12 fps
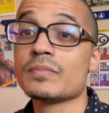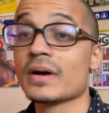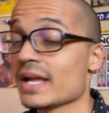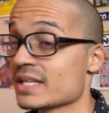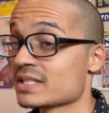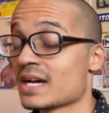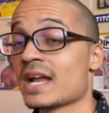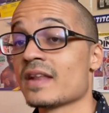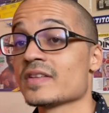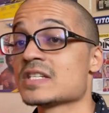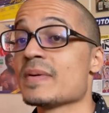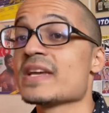But it's kind of
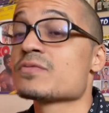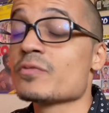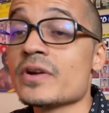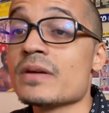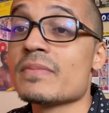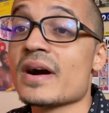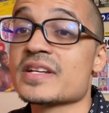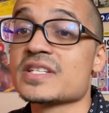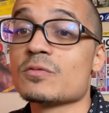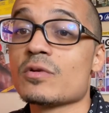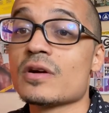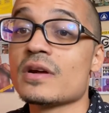the space we're in
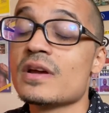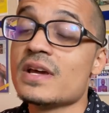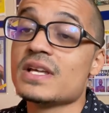boxing where